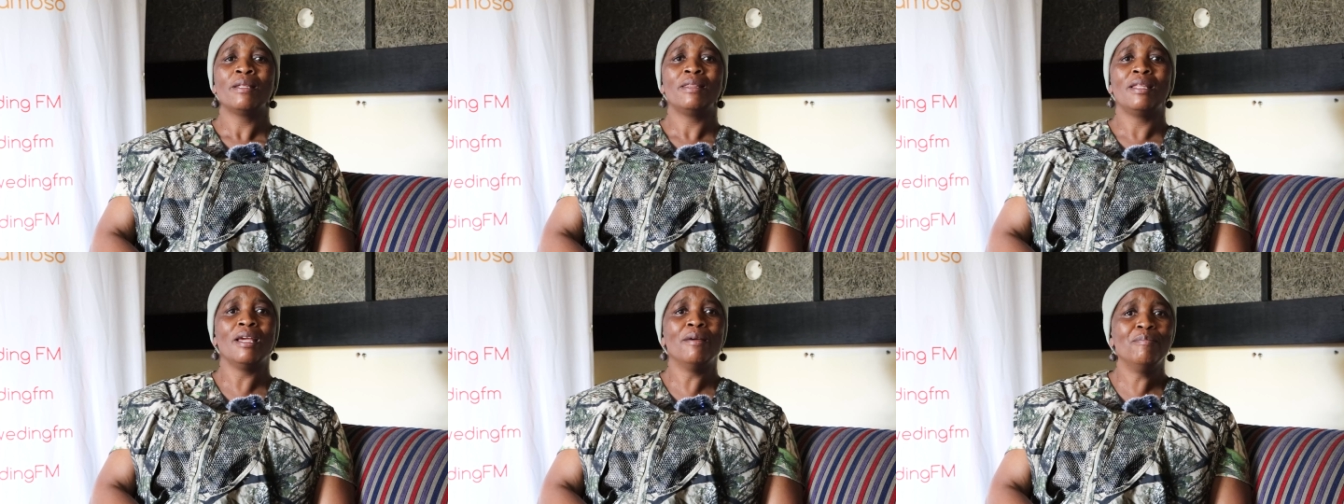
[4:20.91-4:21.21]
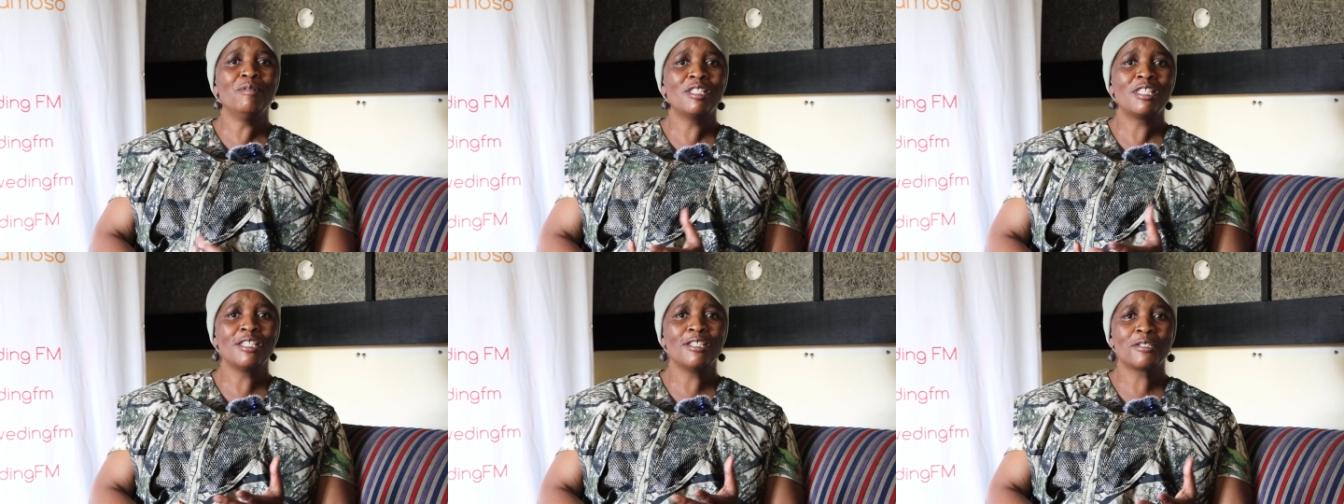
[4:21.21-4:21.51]
the
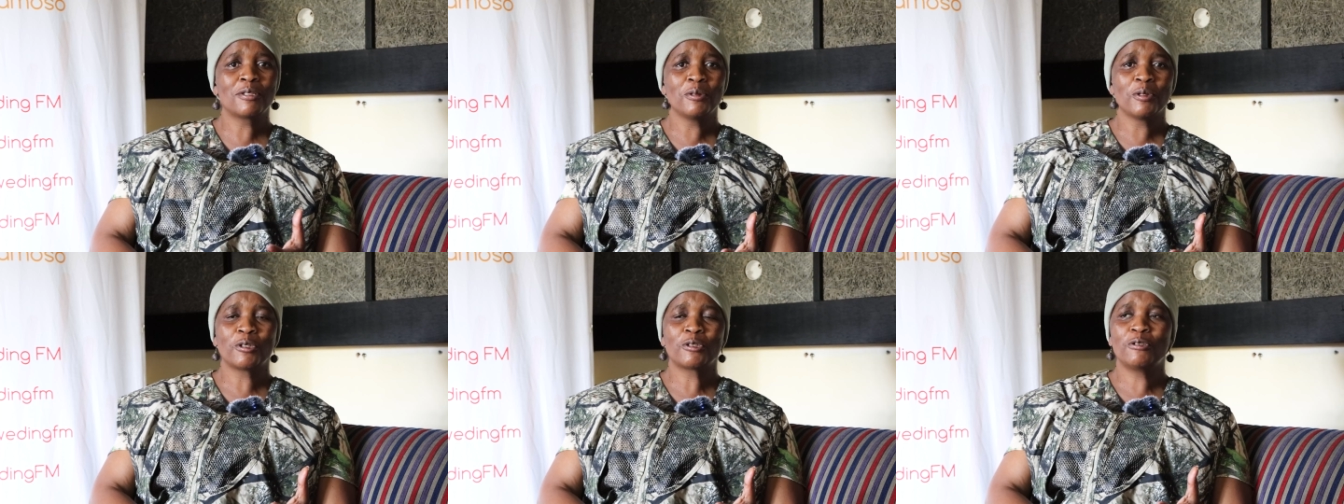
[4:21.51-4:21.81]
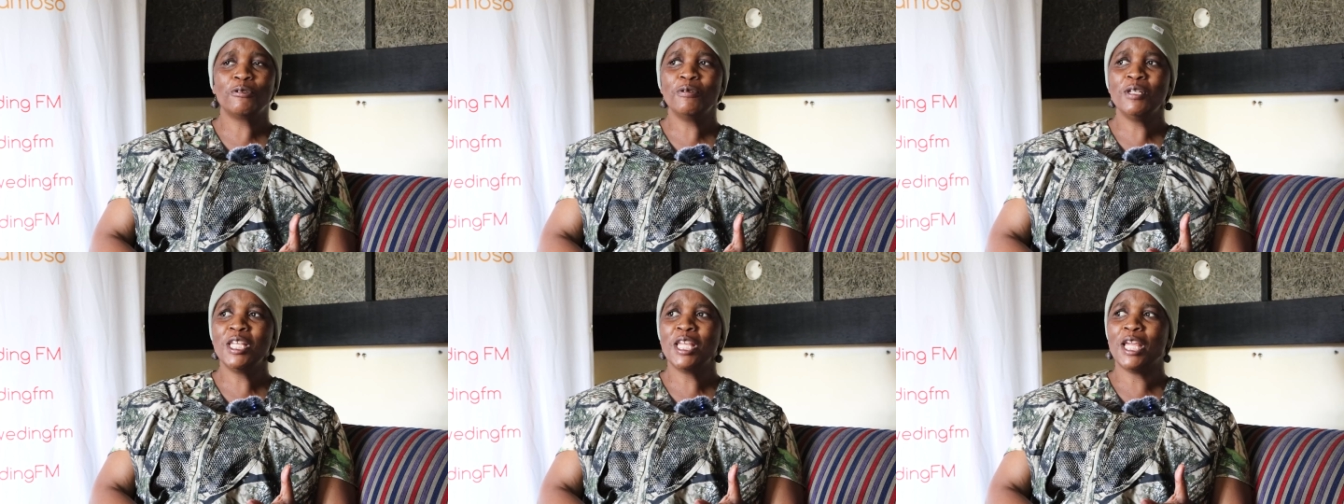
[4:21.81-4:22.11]
MEC is
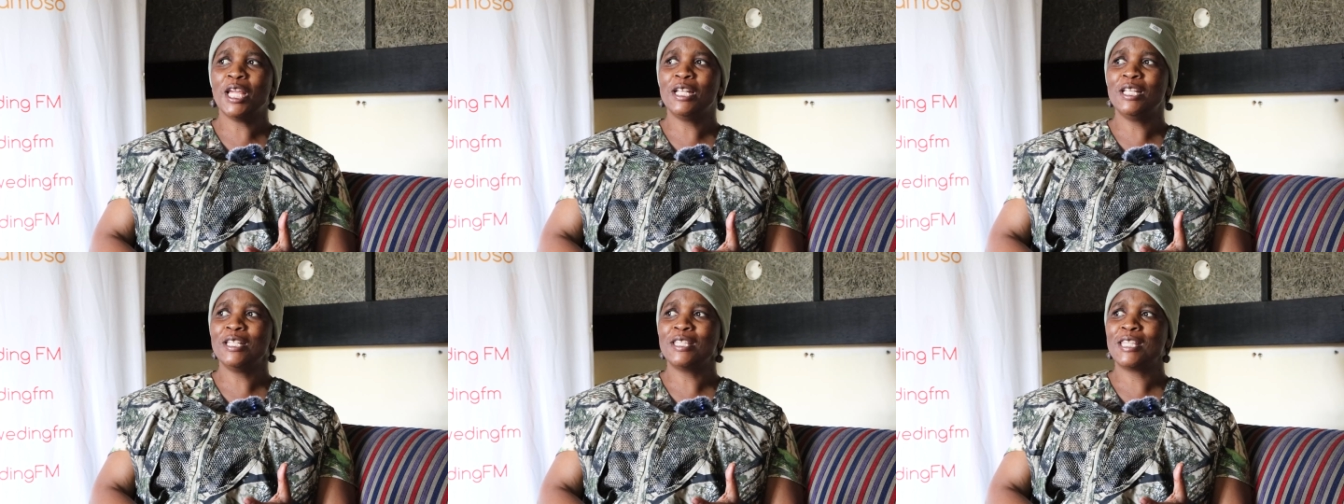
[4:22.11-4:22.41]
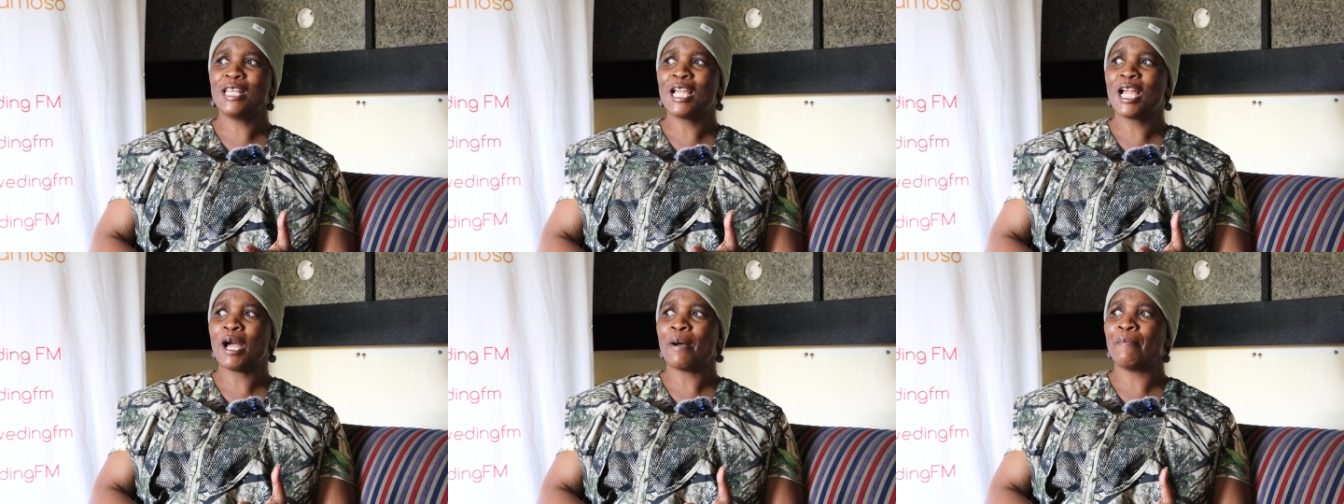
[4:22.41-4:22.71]
not doing
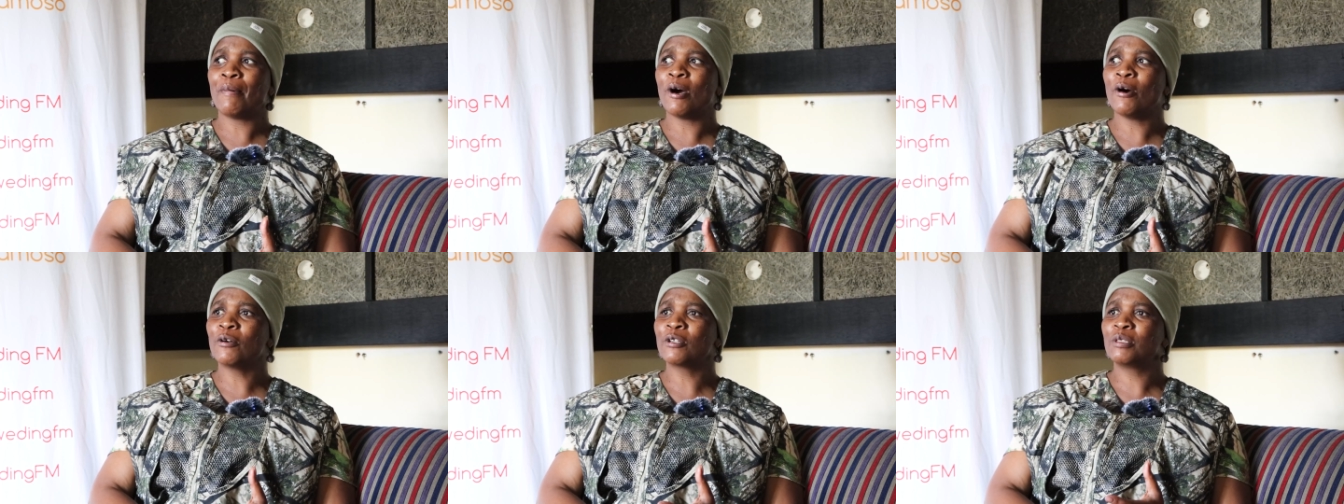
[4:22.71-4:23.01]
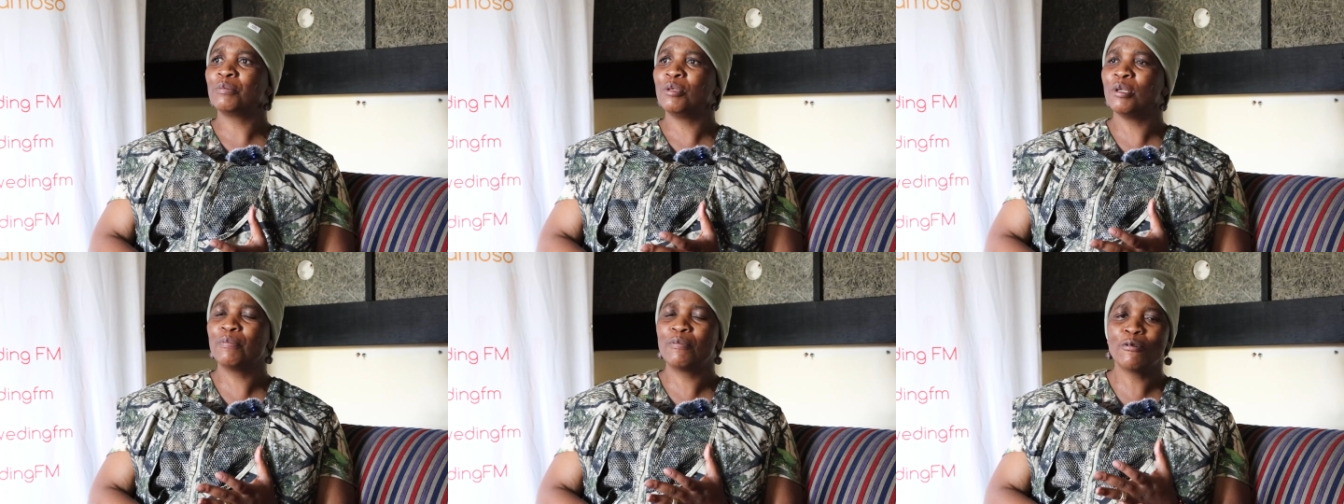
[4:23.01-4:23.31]
anything
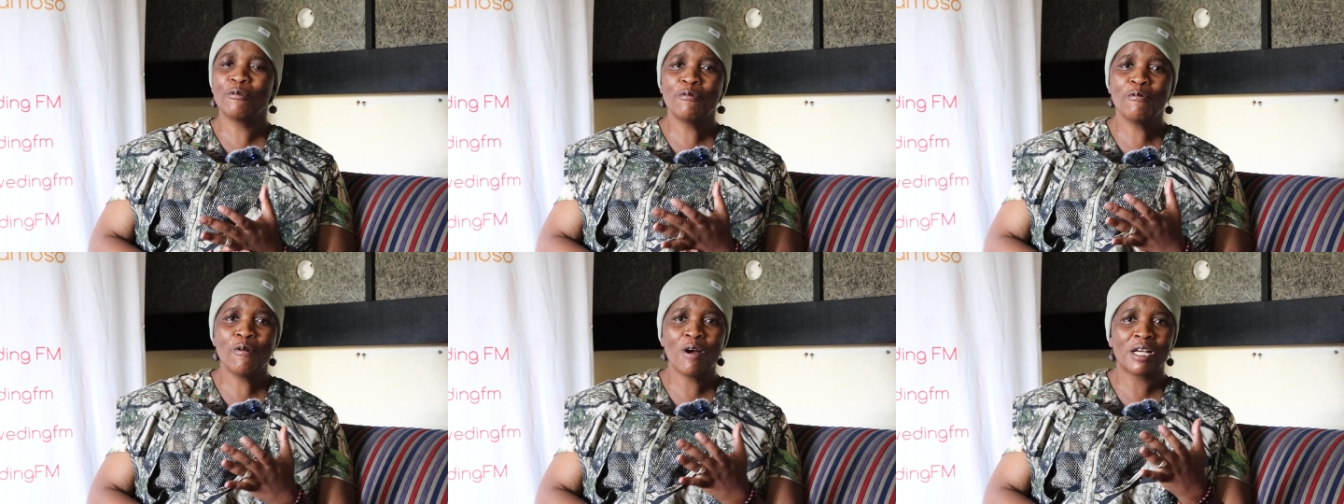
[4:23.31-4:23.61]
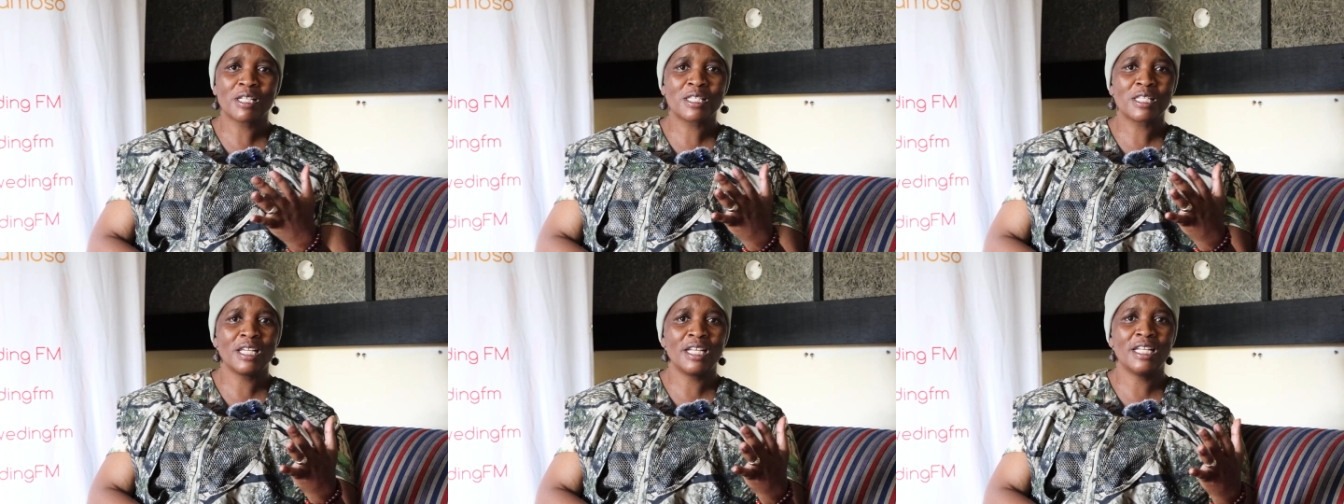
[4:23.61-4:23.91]
about people who
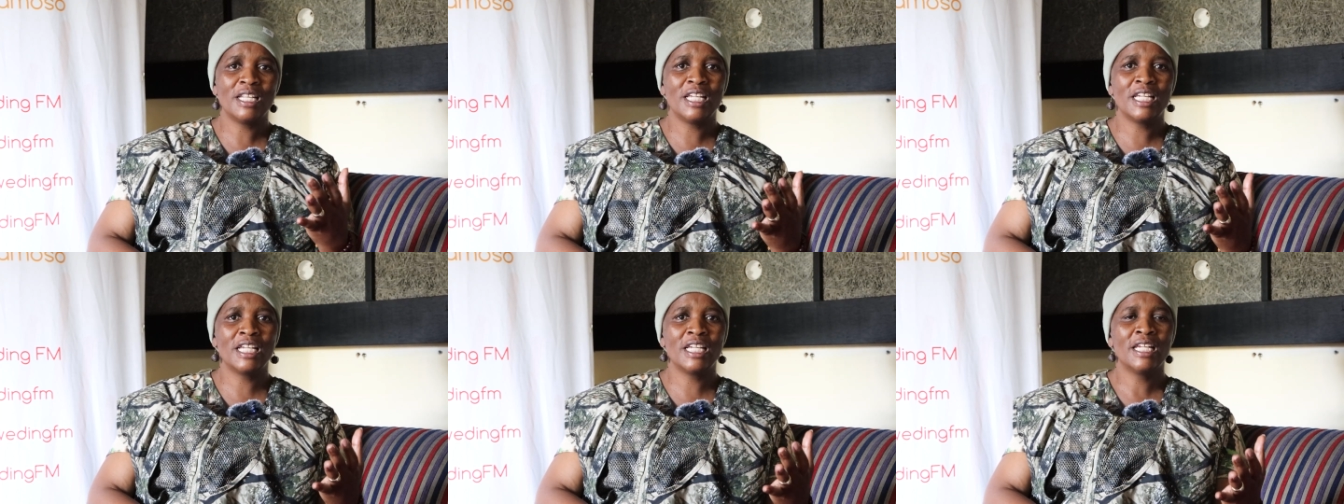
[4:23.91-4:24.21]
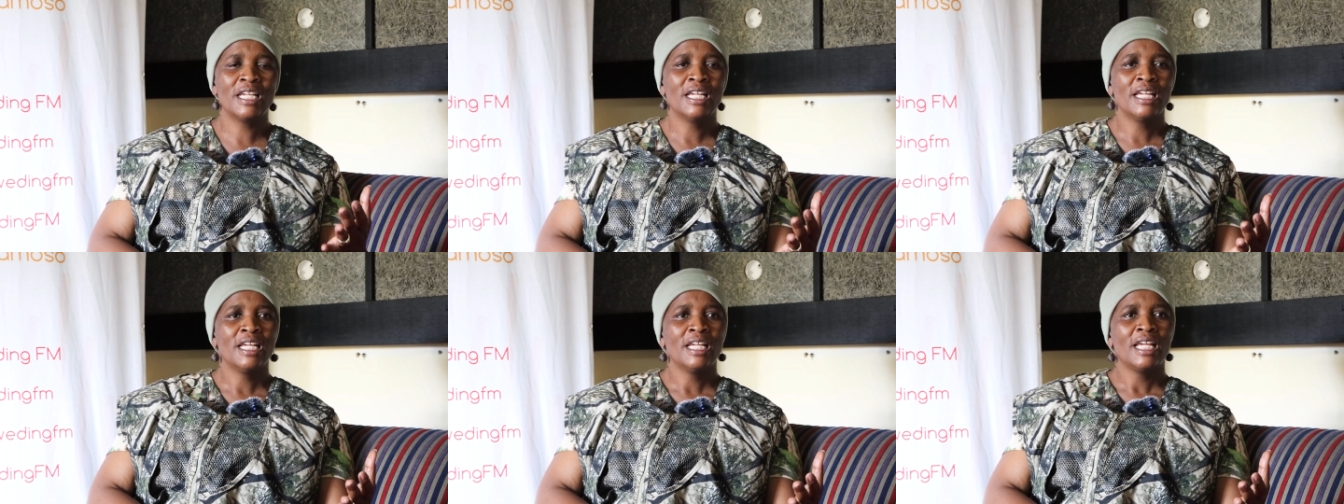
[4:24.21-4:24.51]
are
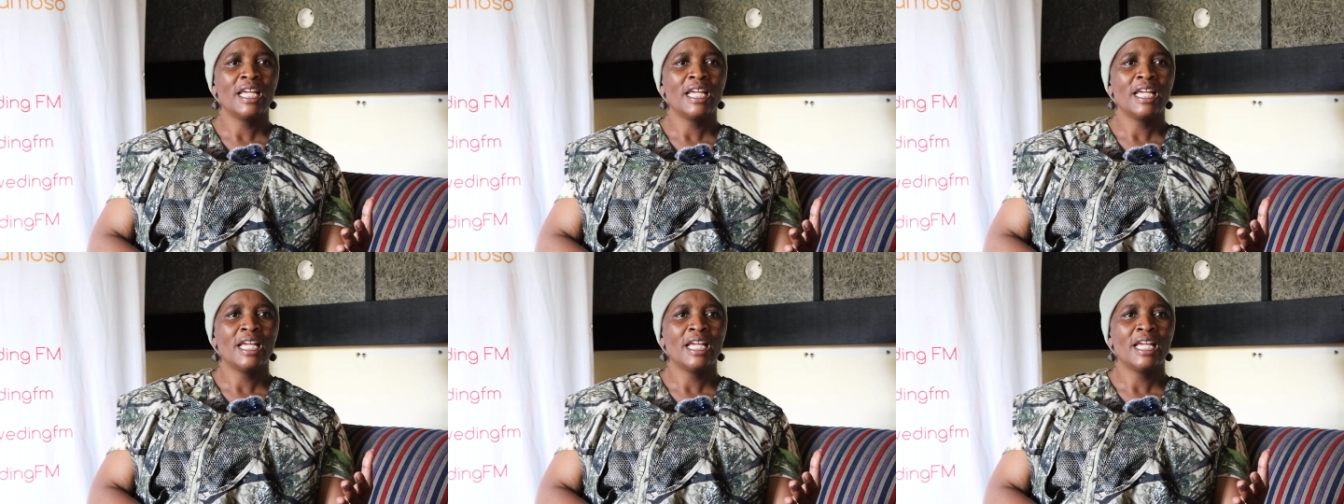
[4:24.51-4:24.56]
selling